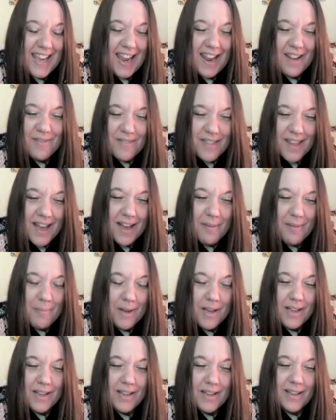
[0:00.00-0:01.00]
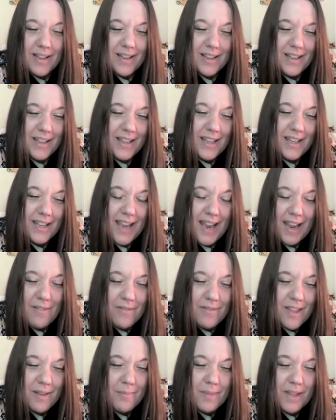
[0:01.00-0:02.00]
gave them
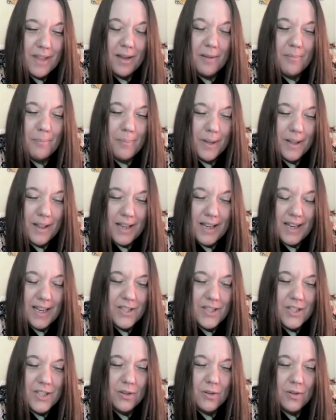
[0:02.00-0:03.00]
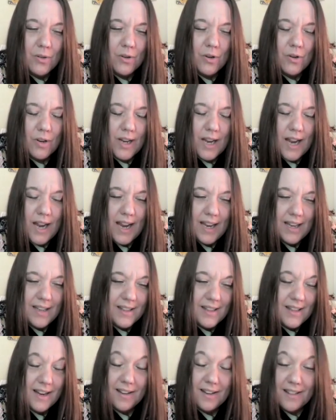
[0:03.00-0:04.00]
the ability to
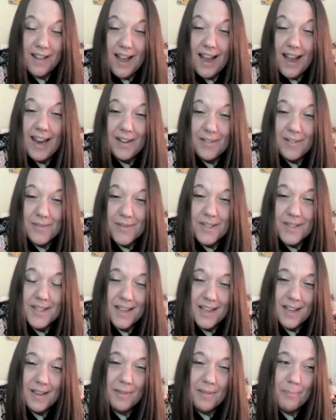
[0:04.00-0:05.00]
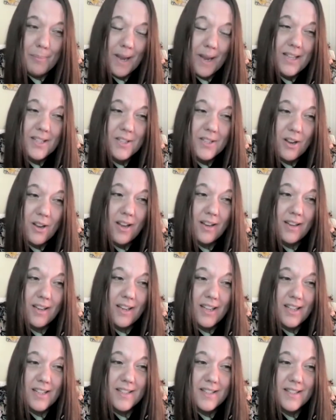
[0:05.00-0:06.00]
create their lives based on
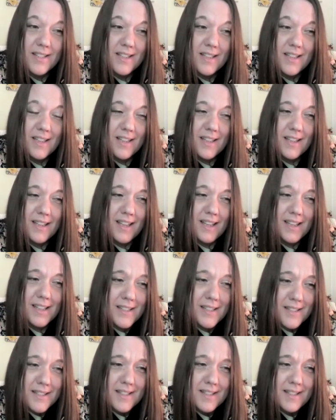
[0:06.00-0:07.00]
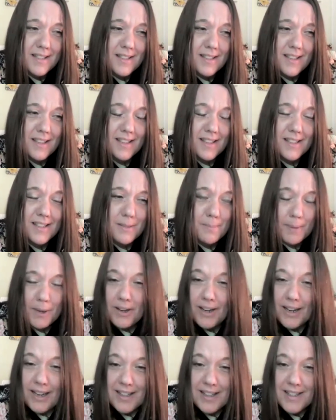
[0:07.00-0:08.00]
his
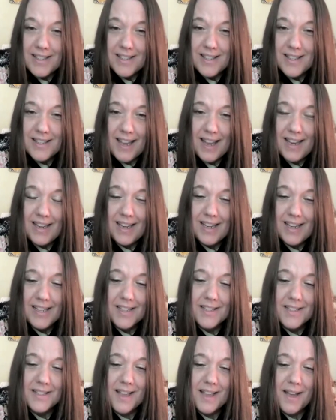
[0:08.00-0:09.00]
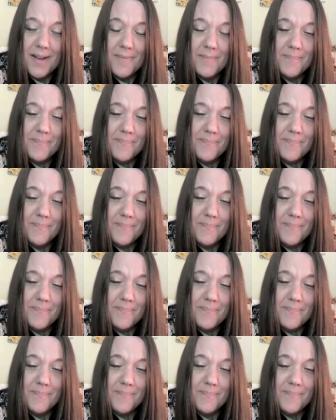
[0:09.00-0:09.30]
experience and his